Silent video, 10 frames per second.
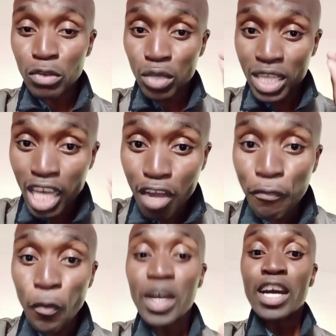So
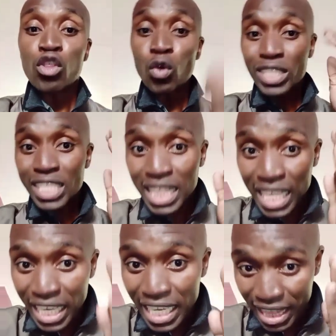therefore, those 3